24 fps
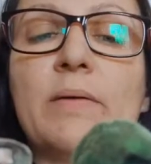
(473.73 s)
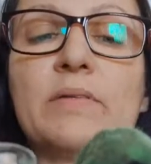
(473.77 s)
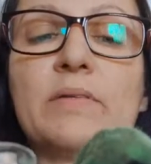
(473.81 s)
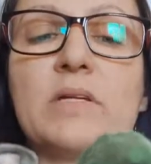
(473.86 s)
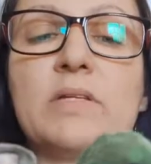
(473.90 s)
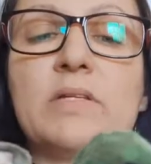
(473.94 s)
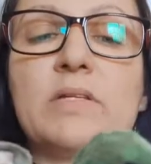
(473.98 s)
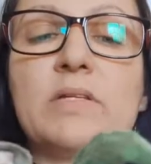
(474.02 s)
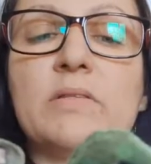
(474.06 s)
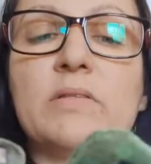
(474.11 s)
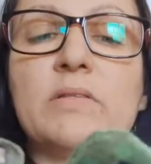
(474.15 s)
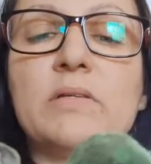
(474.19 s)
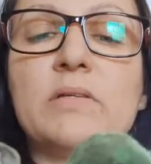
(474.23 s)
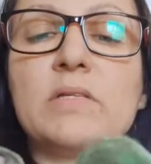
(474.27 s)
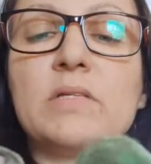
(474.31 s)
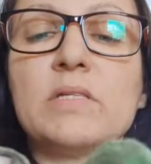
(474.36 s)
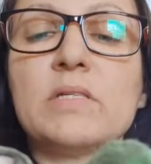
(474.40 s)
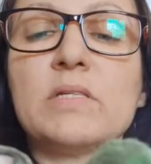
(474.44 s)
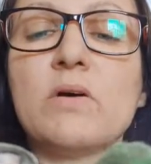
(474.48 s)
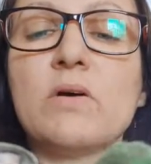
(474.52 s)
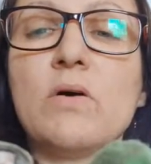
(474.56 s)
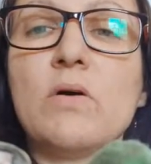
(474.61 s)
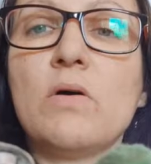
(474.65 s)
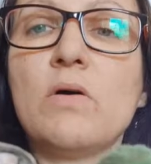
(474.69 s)
So I did this
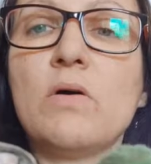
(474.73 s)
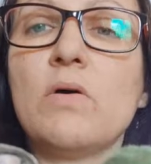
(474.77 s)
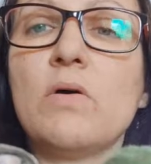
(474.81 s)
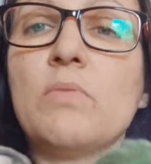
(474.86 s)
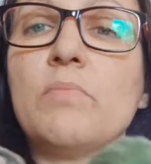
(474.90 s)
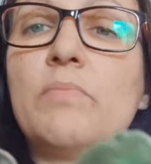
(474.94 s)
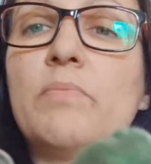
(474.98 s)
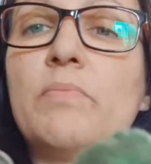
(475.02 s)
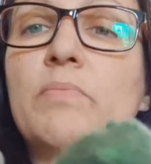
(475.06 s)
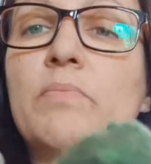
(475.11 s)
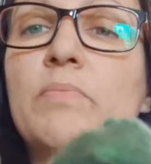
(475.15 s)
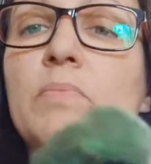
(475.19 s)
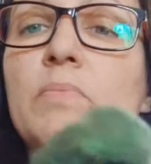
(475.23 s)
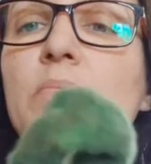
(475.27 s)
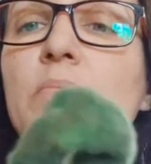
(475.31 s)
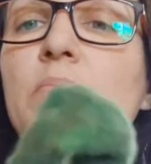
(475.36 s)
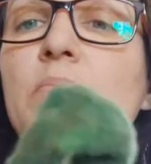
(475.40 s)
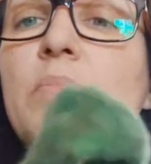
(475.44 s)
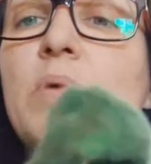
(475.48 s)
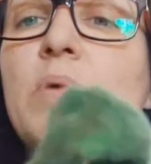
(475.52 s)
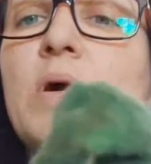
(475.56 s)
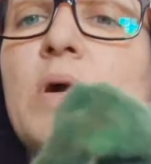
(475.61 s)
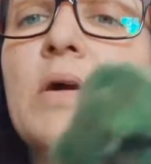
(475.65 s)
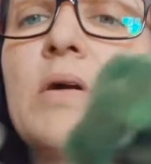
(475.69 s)

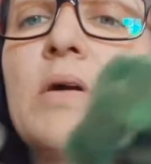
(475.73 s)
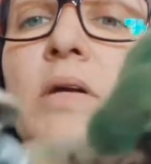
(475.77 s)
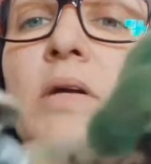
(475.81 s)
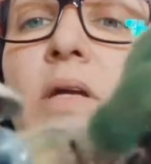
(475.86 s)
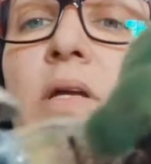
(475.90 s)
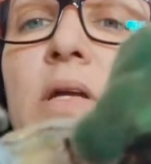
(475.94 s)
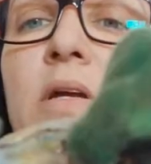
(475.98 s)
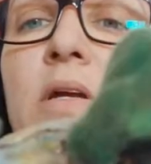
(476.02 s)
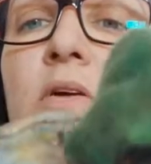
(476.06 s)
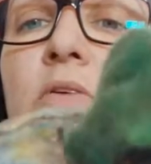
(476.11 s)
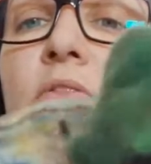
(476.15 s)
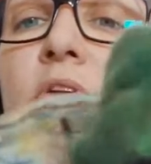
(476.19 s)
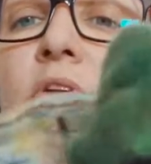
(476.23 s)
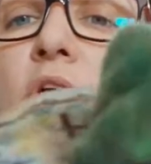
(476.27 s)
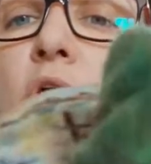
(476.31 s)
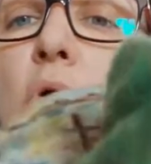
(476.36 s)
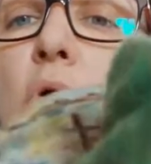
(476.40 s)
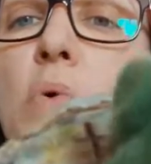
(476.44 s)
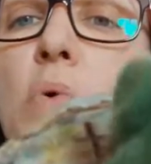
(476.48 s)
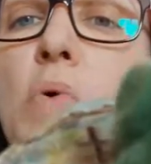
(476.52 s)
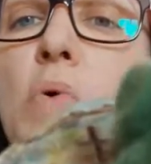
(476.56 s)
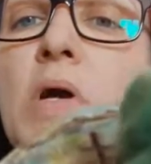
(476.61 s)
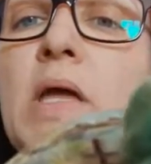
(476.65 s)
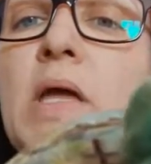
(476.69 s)
part here, the
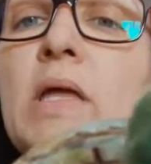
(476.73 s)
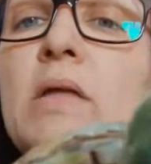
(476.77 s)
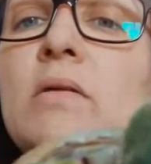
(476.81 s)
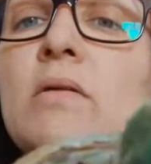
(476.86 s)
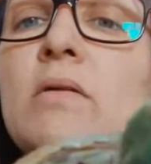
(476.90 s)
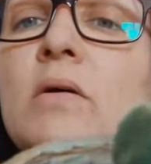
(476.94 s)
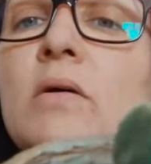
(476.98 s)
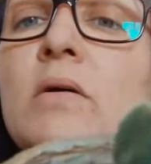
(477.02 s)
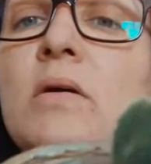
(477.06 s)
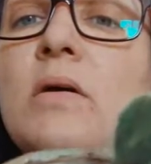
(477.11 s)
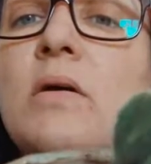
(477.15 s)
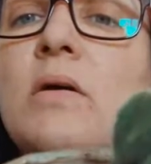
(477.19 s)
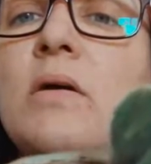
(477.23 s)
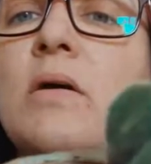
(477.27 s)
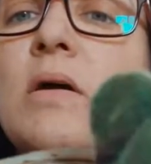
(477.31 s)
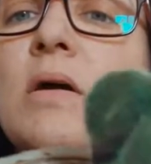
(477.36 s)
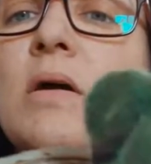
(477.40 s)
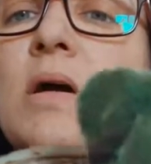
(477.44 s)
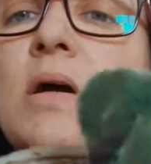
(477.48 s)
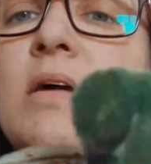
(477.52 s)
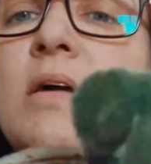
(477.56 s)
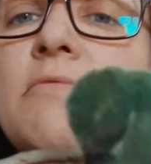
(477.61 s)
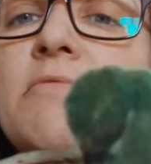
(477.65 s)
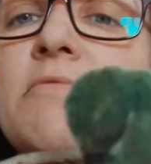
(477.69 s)
coin,
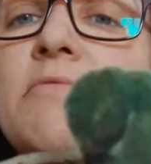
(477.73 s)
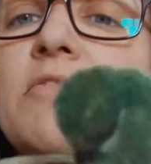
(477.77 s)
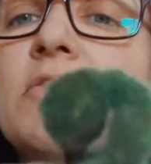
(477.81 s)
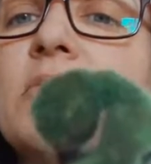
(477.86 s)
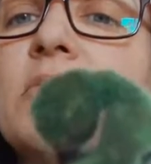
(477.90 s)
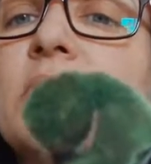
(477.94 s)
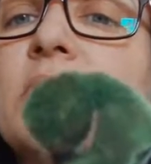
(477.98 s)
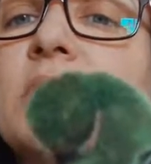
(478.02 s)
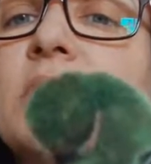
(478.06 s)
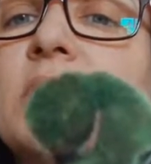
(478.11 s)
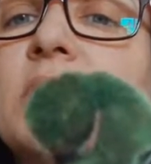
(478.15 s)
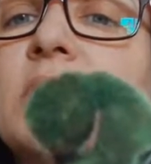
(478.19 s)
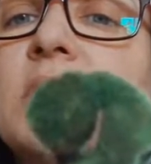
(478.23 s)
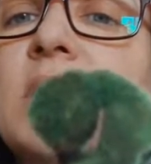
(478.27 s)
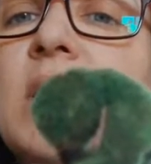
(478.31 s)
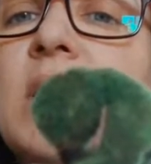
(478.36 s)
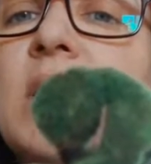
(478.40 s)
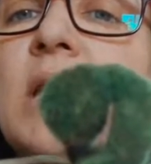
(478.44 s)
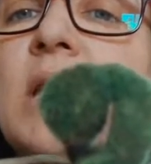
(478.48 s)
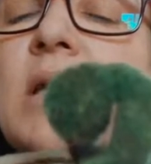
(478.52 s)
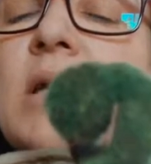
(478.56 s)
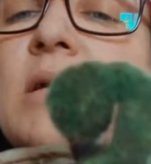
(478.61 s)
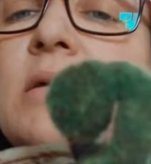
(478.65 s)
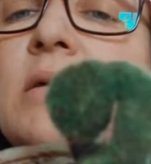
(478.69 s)
at first,
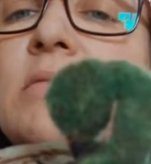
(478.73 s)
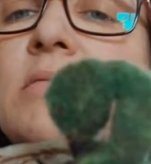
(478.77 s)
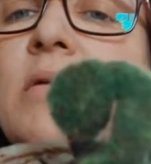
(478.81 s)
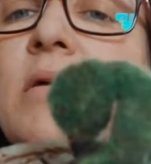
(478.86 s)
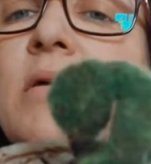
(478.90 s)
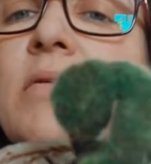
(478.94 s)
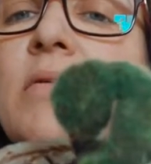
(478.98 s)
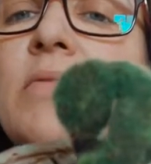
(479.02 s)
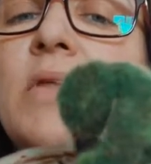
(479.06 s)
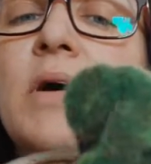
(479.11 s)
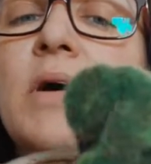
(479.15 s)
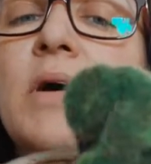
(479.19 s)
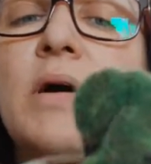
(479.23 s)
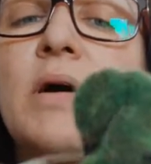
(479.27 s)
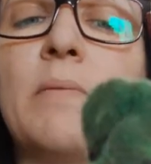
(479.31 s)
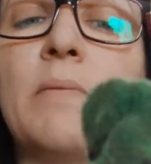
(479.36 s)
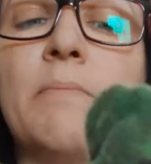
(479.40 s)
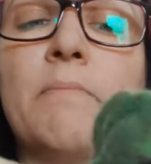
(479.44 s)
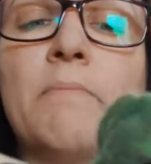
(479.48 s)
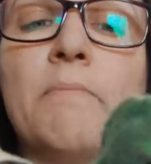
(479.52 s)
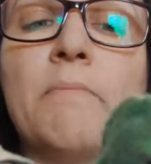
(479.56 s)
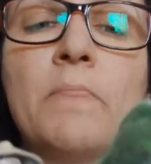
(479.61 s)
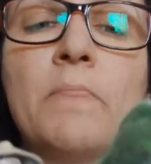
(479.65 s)
and then